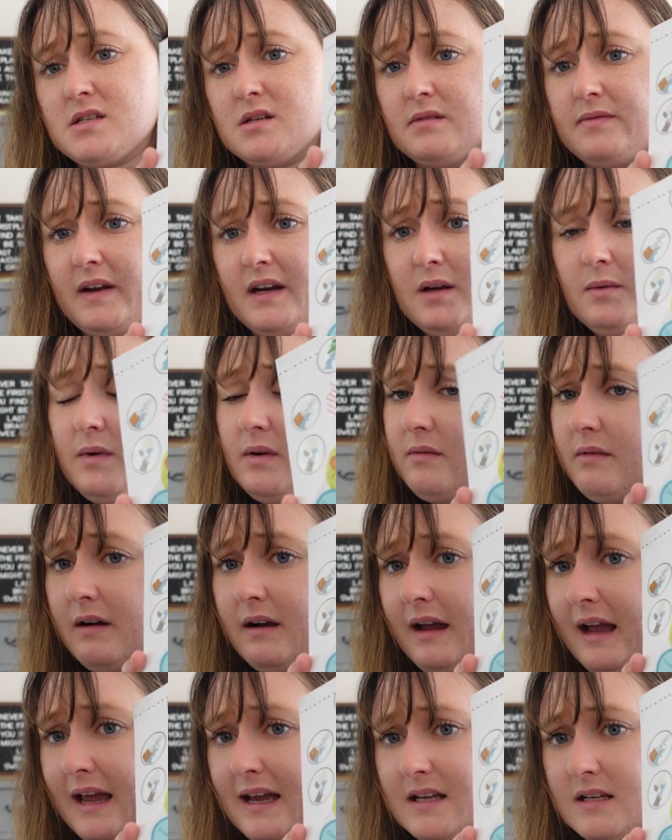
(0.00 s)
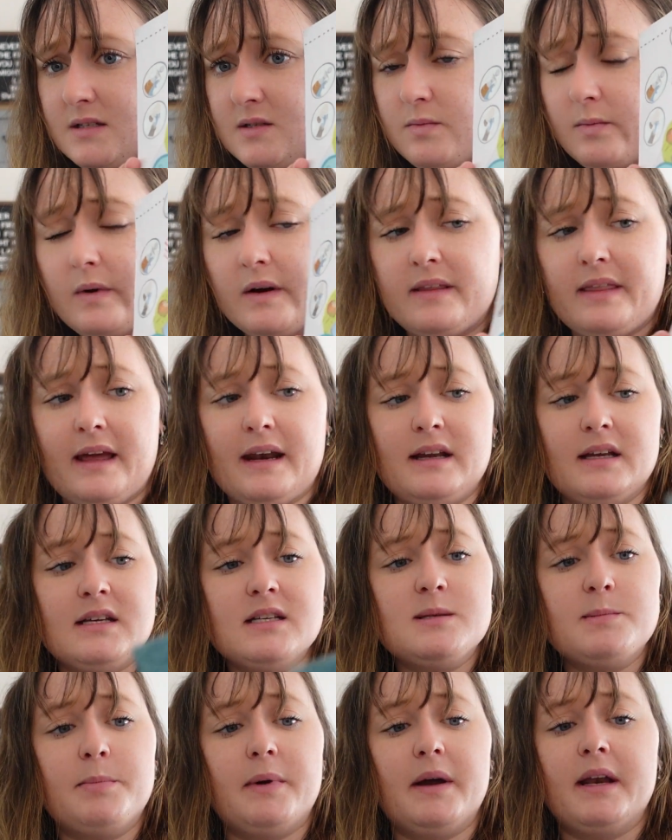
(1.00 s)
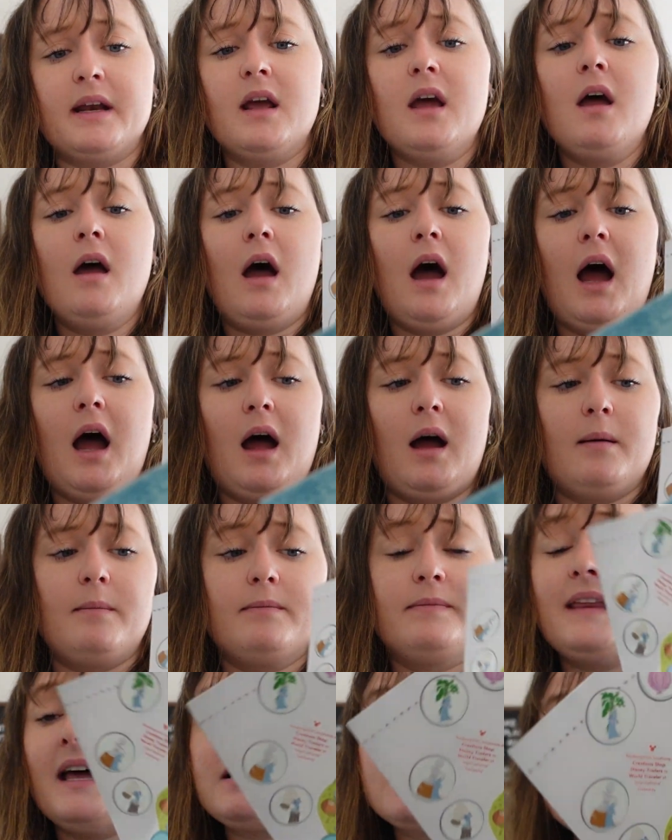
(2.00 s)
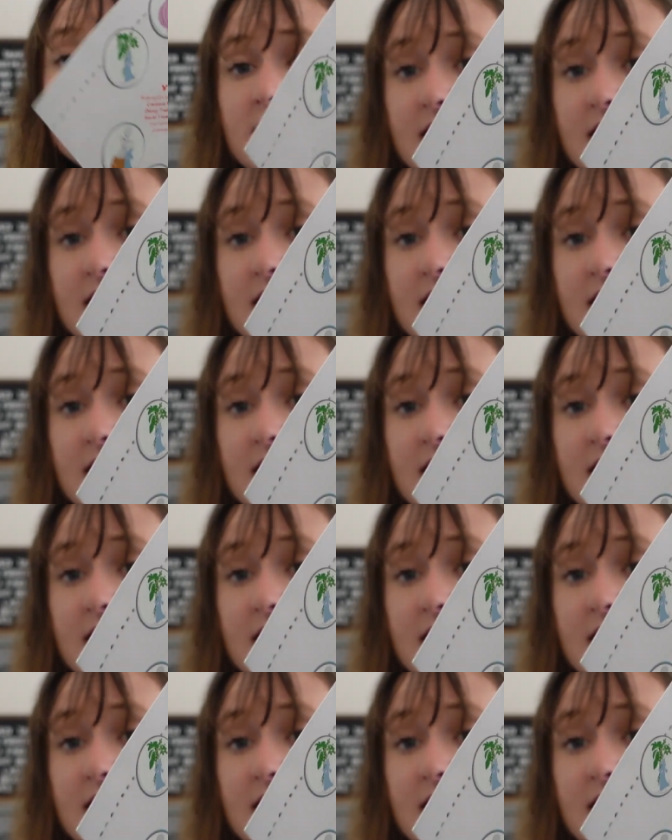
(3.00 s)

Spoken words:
so if anyone has where that is, but that's